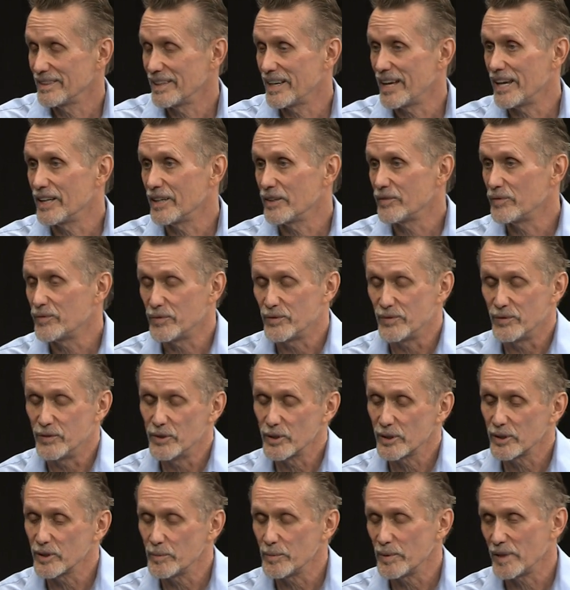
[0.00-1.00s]
And if
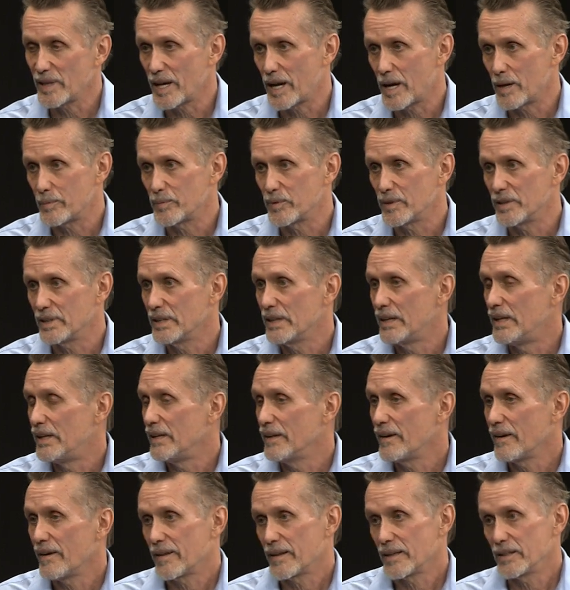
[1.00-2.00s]
you're going to be happy,
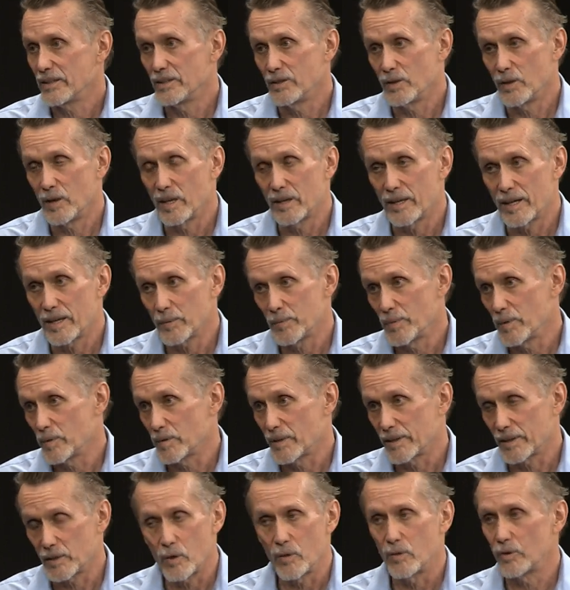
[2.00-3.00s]
you know, a lot of people are
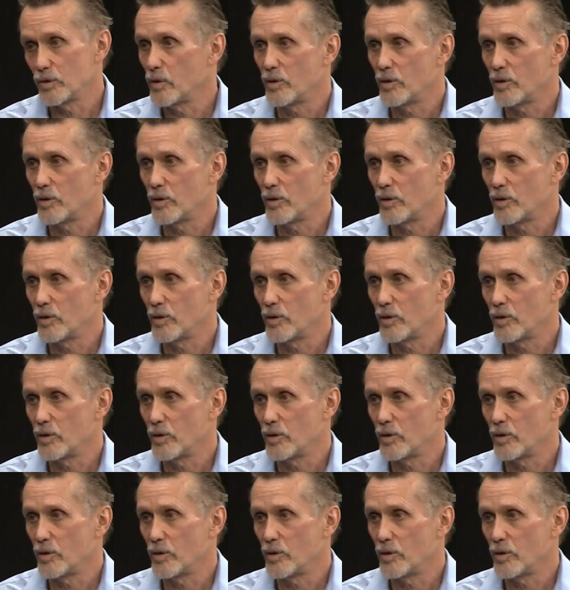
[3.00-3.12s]
like, oh,